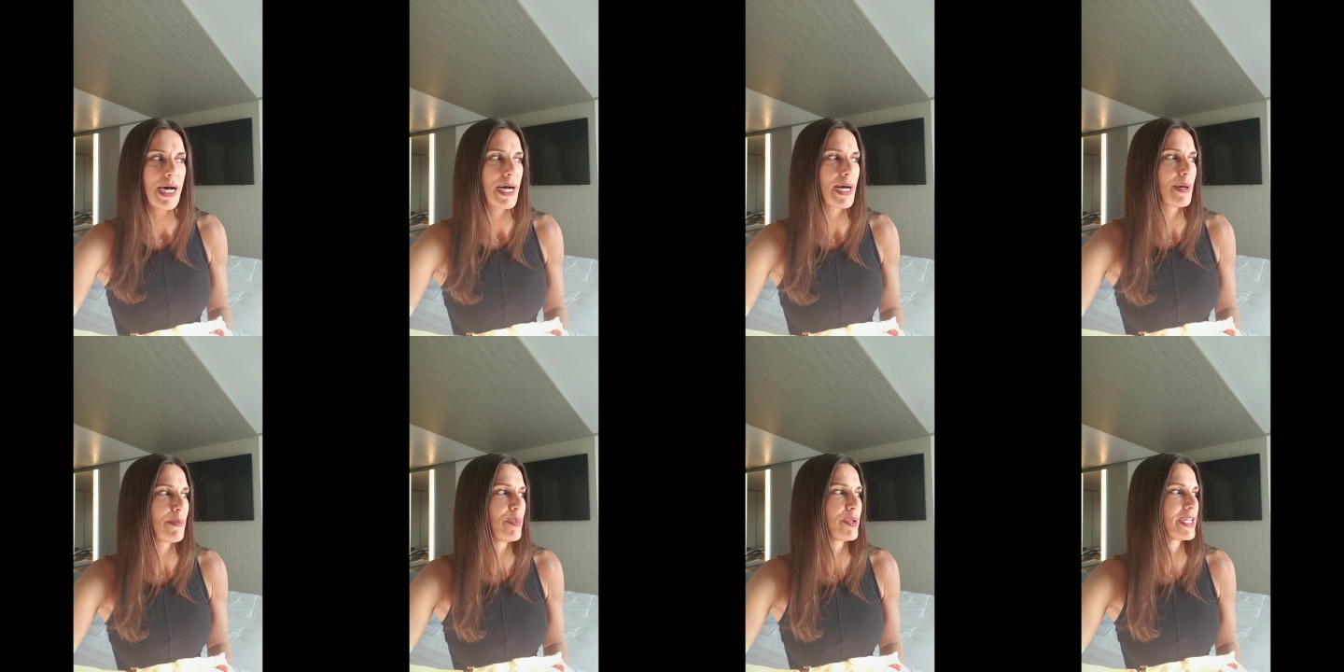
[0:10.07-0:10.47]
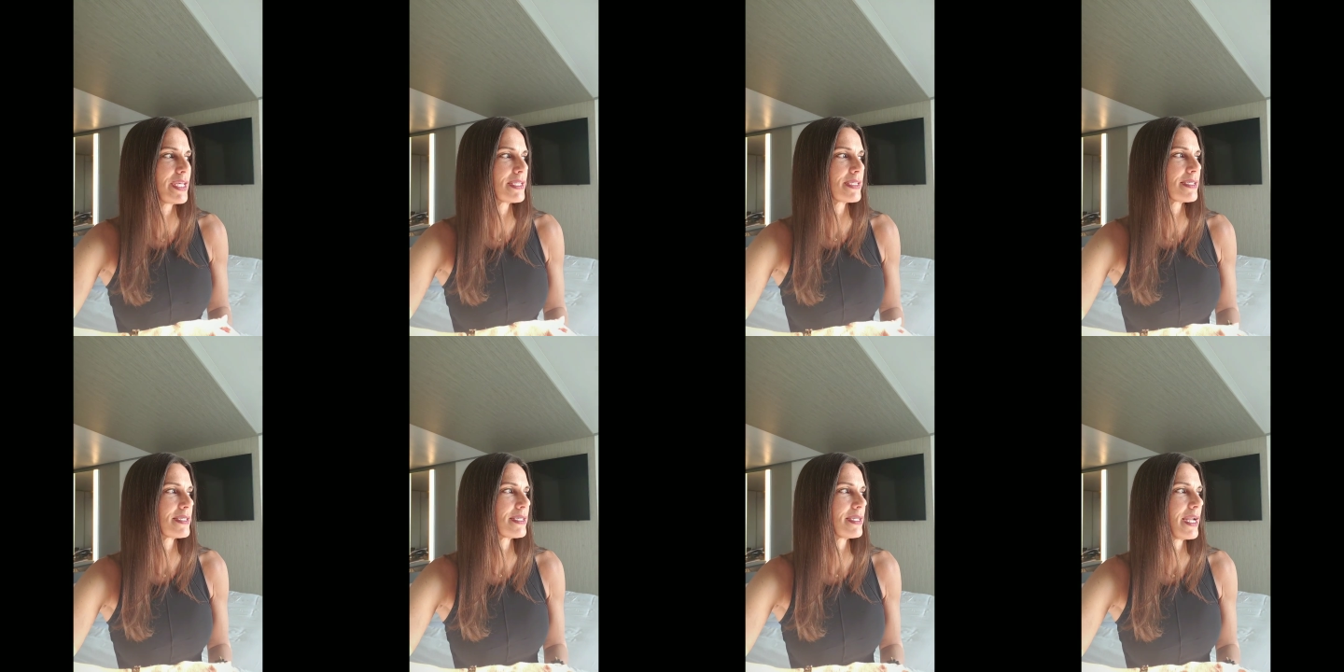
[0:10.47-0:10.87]
Uh, but
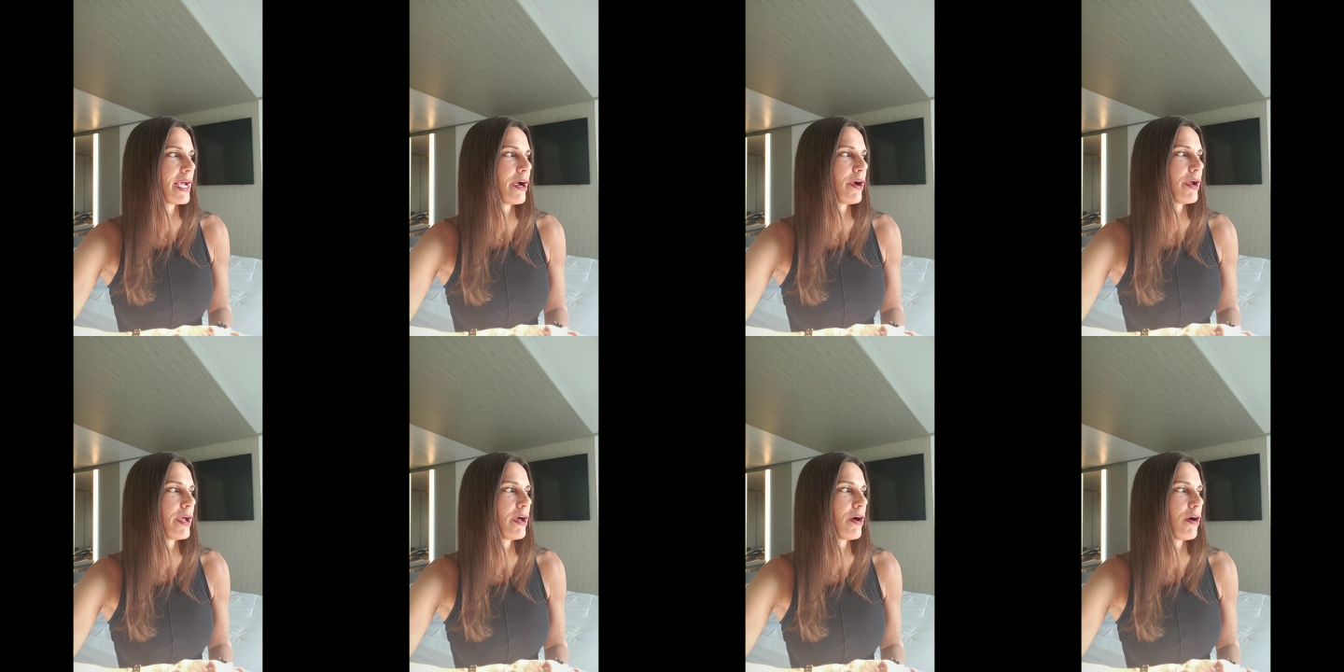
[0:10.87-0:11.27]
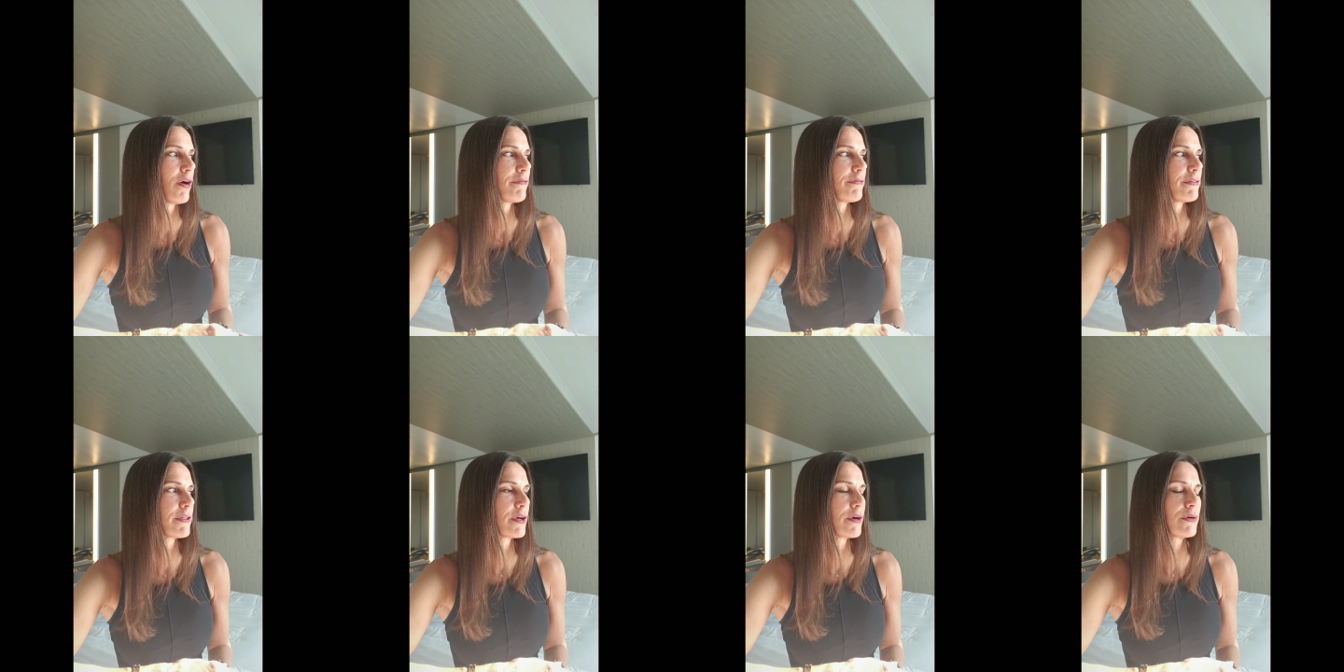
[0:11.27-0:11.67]
this is an area
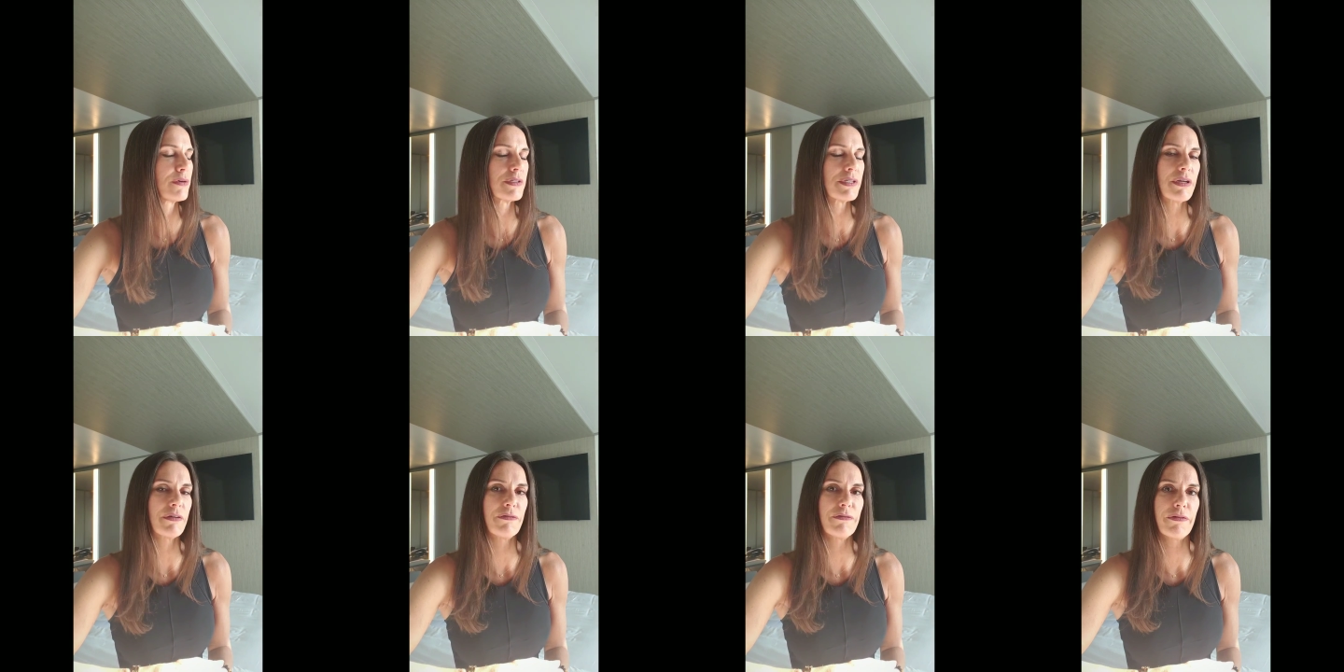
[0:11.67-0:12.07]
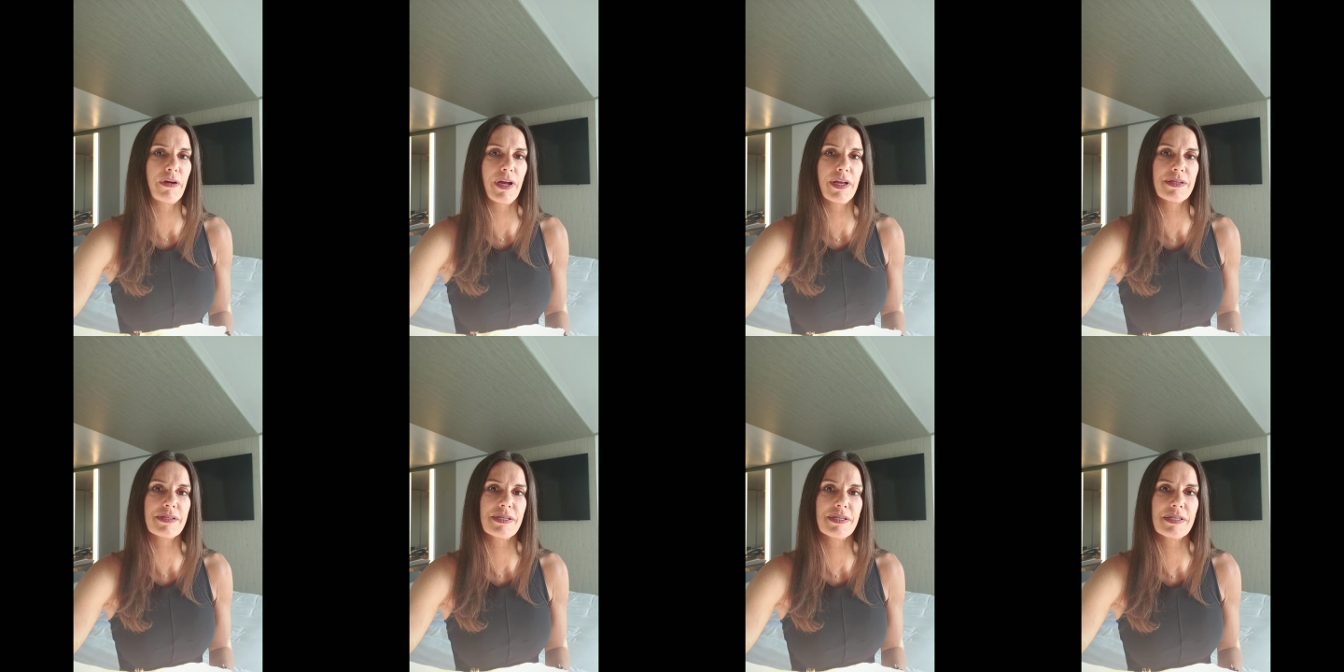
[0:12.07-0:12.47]
off the coast of
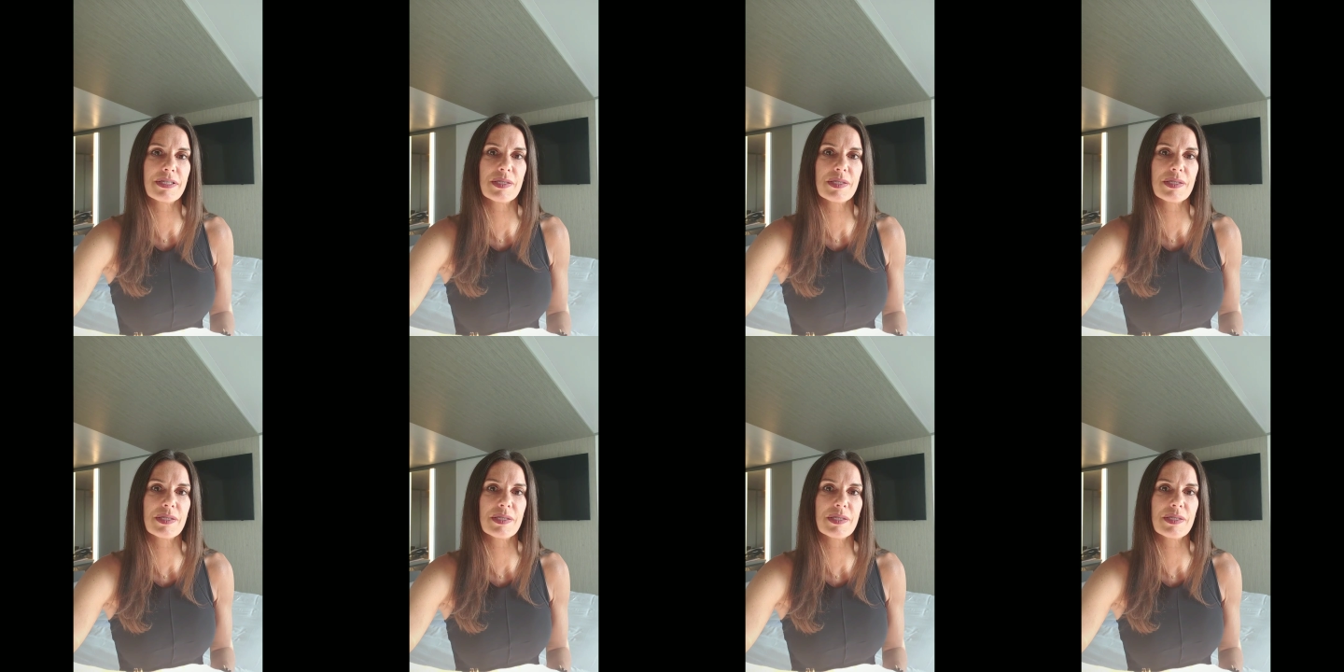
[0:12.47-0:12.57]
France